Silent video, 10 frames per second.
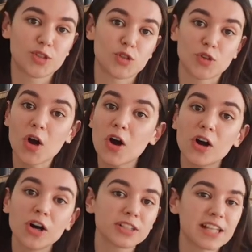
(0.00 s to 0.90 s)

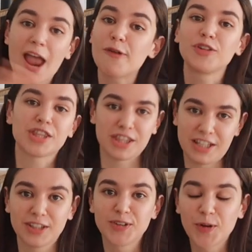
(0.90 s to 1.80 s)
drugs,
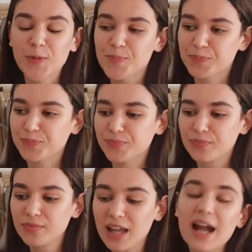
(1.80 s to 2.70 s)
everything, you know.
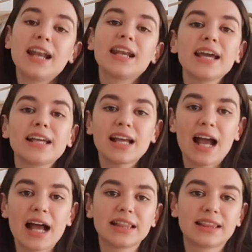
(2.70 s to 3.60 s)
And
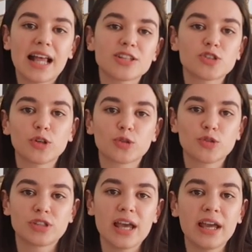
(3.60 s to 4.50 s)
like, that's not
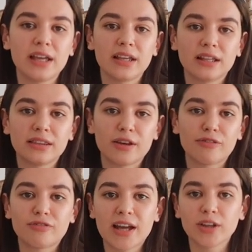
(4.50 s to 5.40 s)
to say the
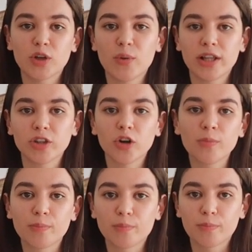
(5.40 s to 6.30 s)
flat you end
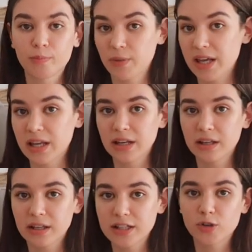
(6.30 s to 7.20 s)
up
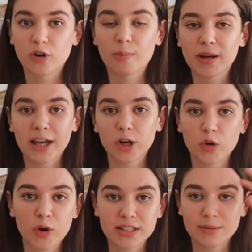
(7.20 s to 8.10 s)
in, it's gonna be like
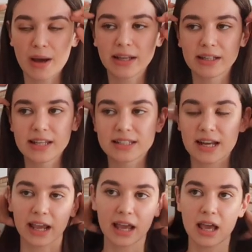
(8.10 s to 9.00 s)
crazy madness.
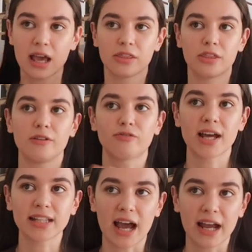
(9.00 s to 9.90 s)
Like, the
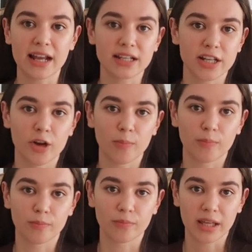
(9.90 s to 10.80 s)
flat I ended
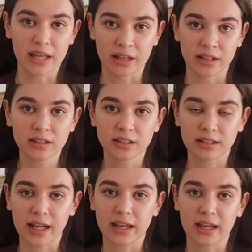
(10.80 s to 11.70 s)
up in,
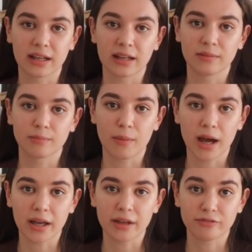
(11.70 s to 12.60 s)
like,
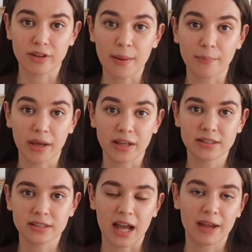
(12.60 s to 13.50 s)
my
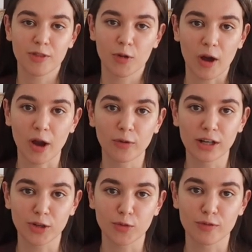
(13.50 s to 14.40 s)
flatmates, even though I
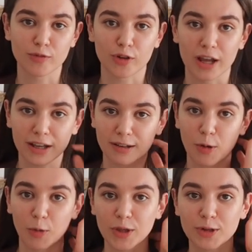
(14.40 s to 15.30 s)
only knew them for like
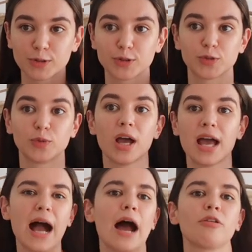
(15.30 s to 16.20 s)
a week or two,
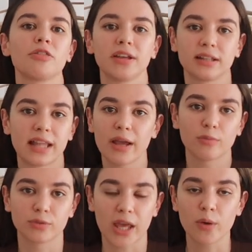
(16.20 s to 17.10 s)
I don't think
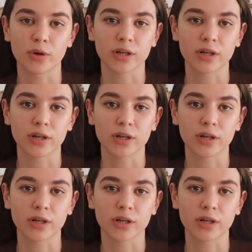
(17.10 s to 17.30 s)
they